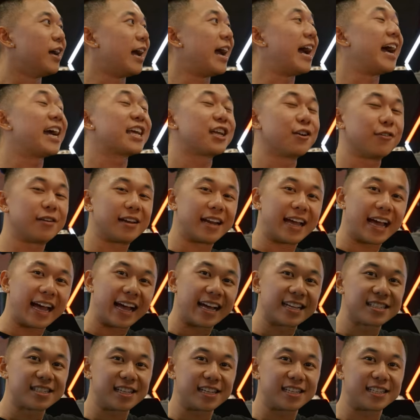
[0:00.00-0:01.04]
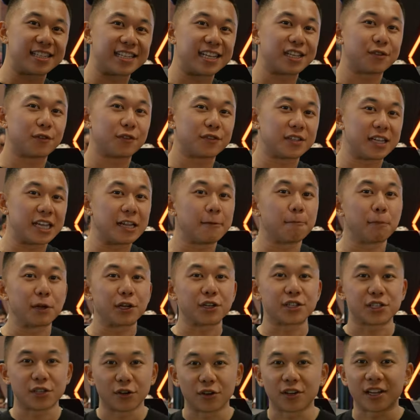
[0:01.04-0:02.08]
accurate as the CS15, but
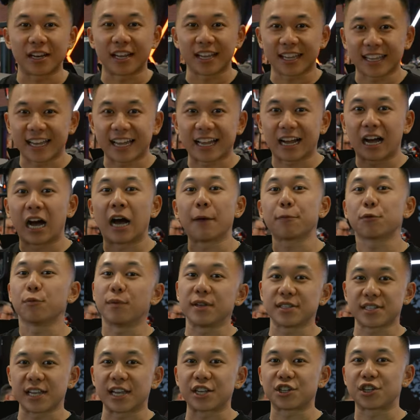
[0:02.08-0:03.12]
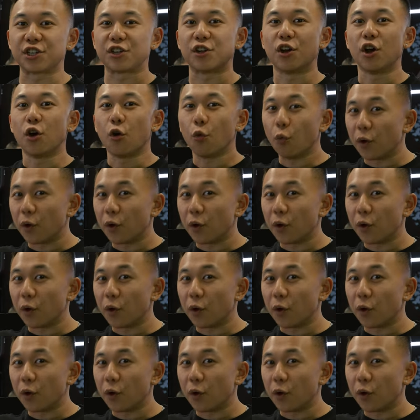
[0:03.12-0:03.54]
you're still gonna get optimization